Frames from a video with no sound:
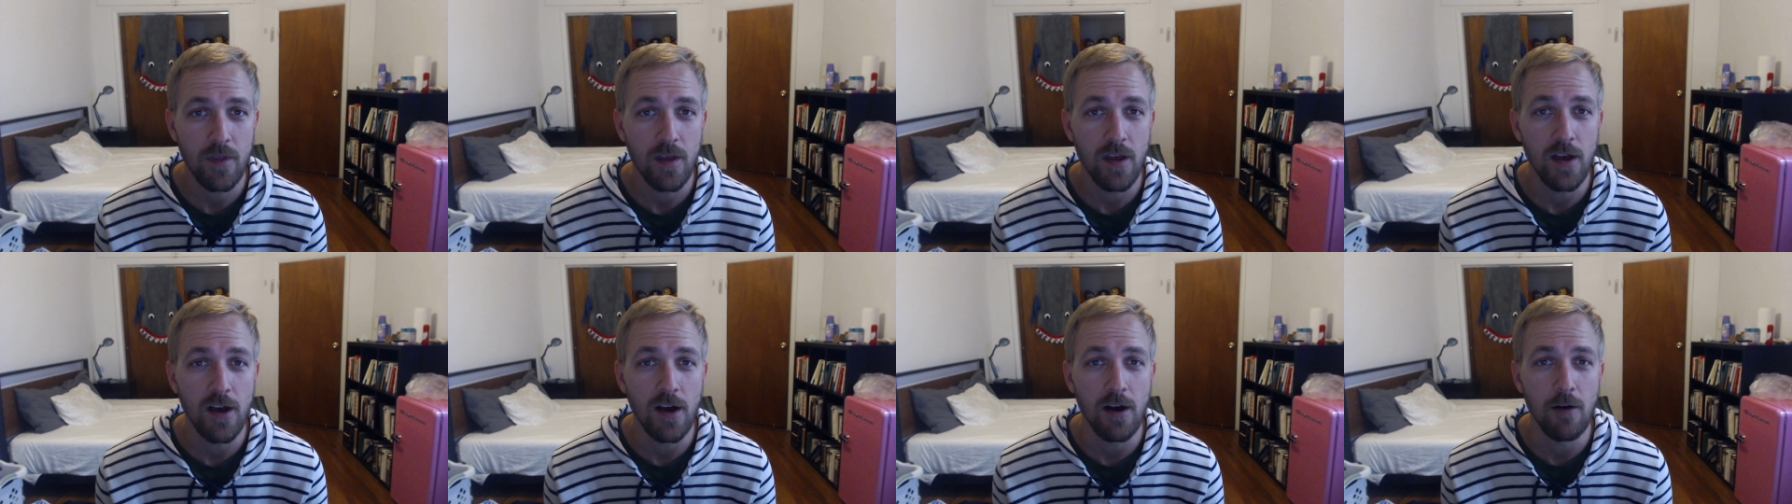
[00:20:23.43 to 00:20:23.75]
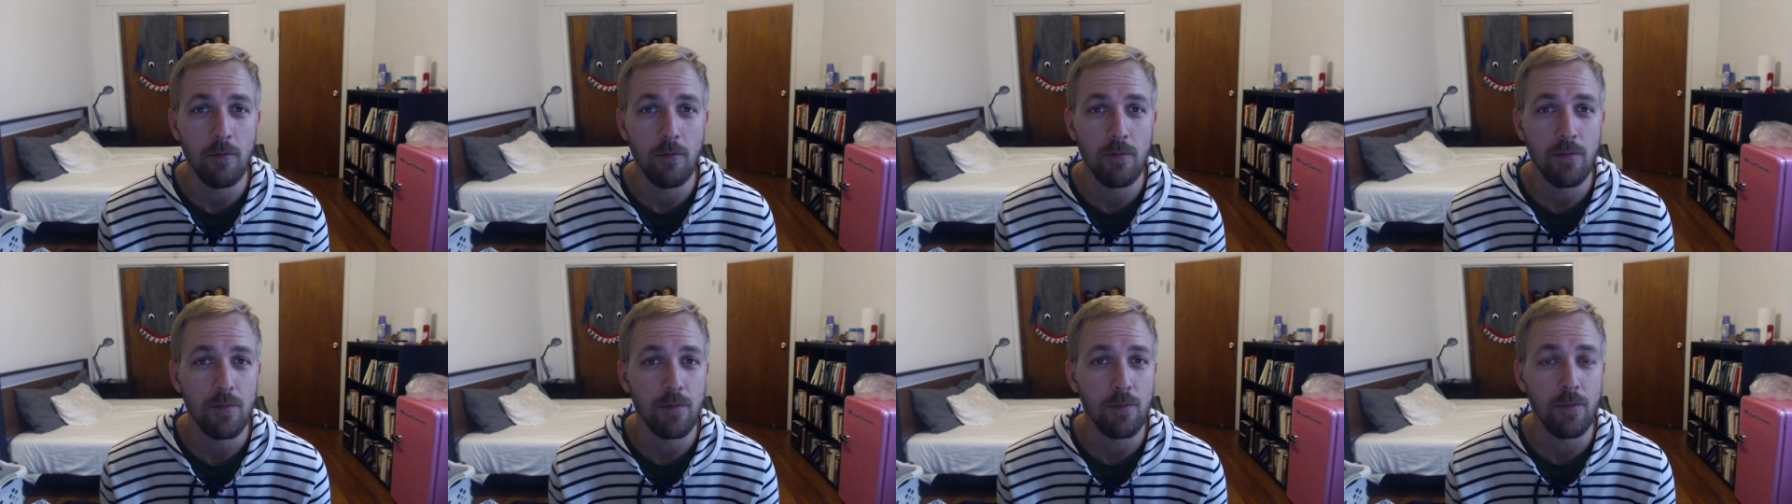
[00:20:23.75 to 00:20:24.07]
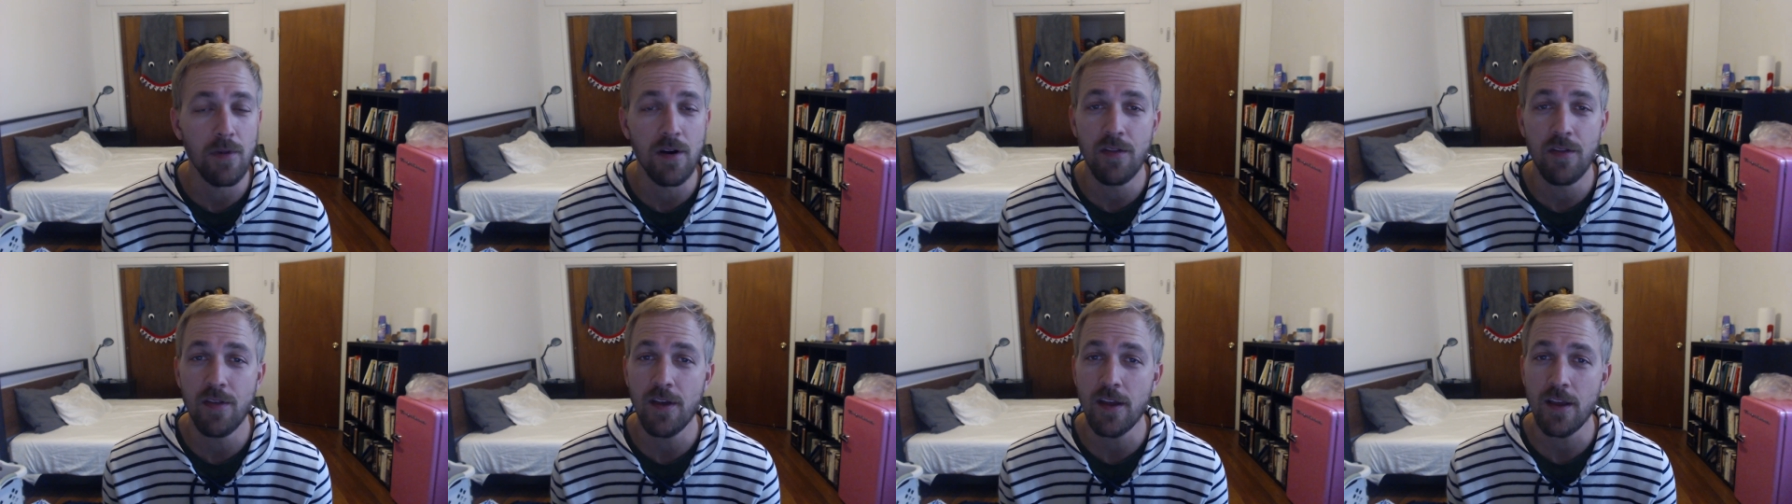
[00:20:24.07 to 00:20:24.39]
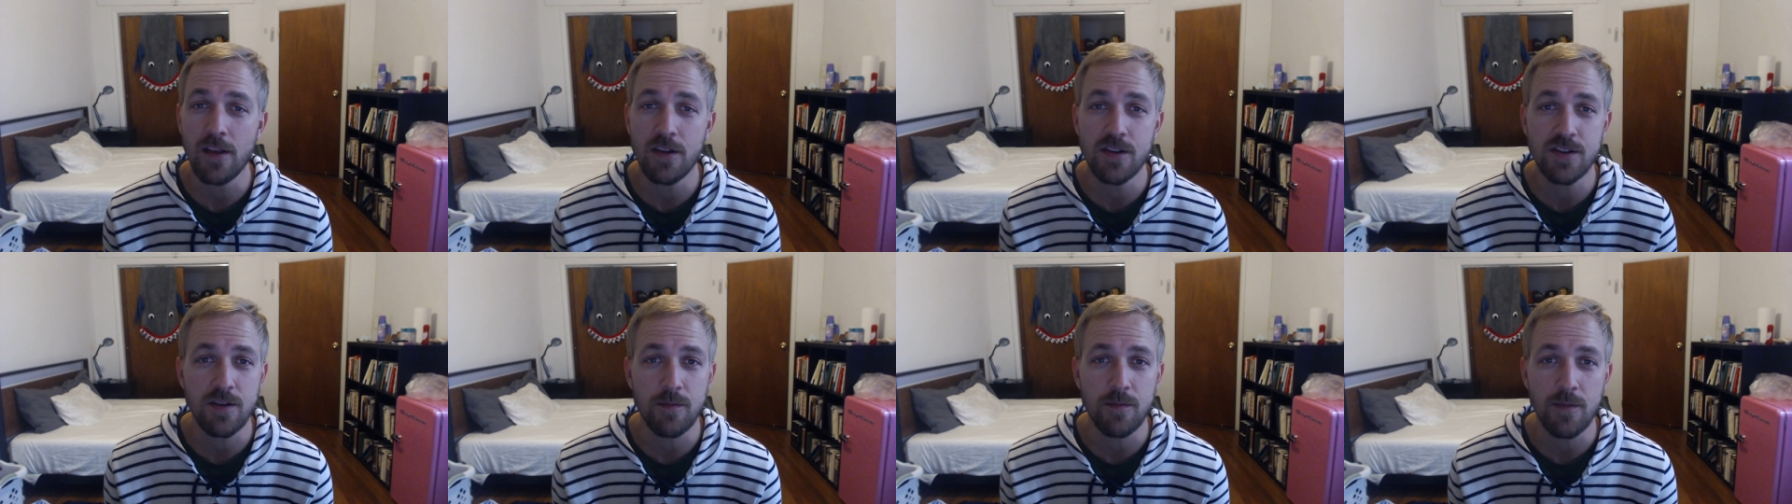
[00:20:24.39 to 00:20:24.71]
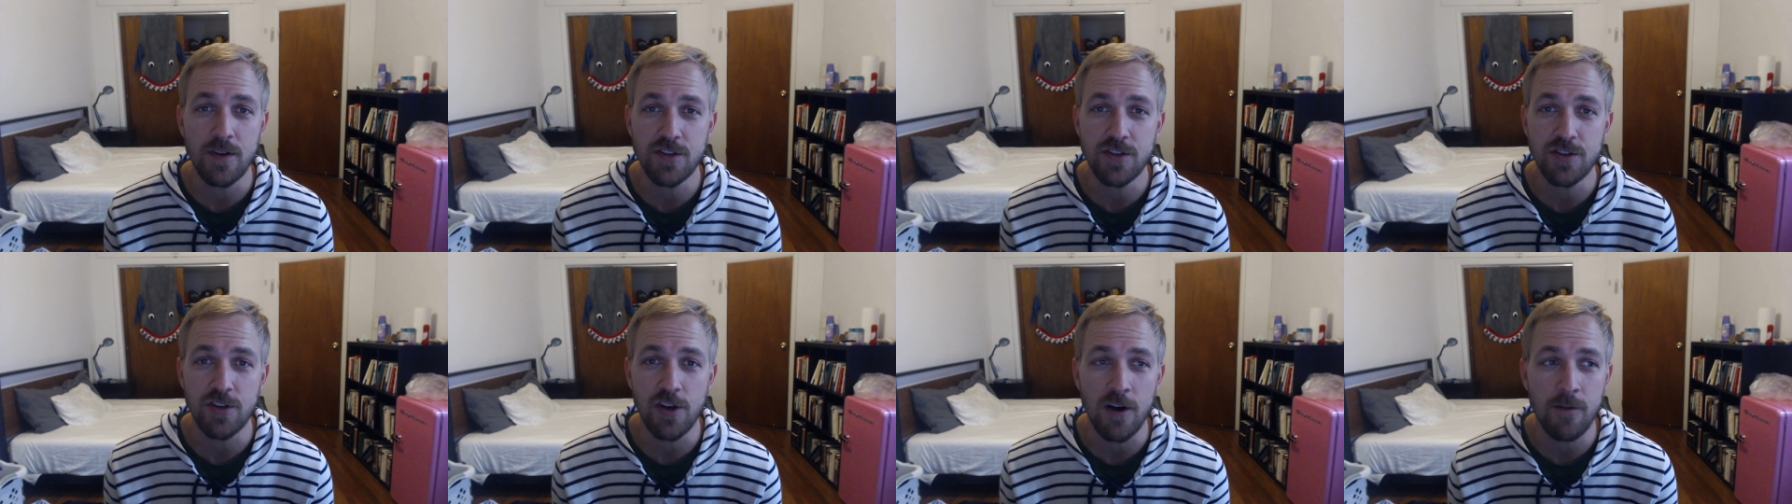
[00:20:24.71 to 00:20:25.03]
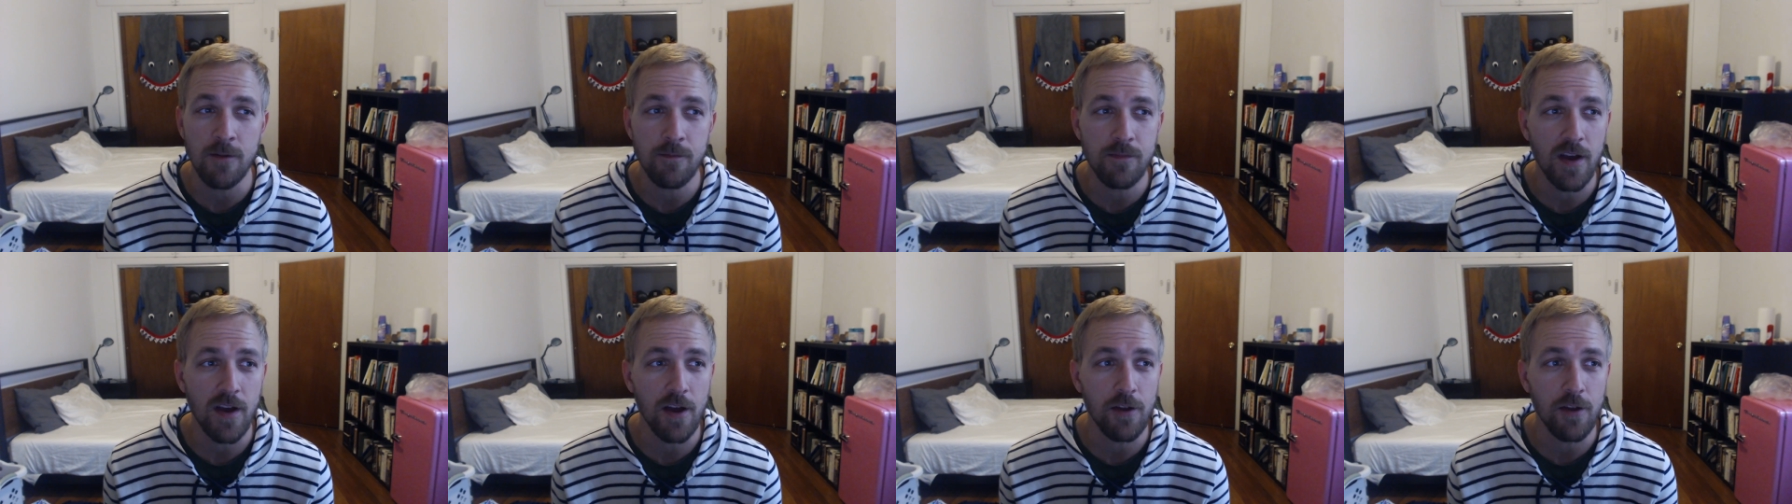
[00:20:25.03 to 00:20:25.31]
But thank you so much, y'all.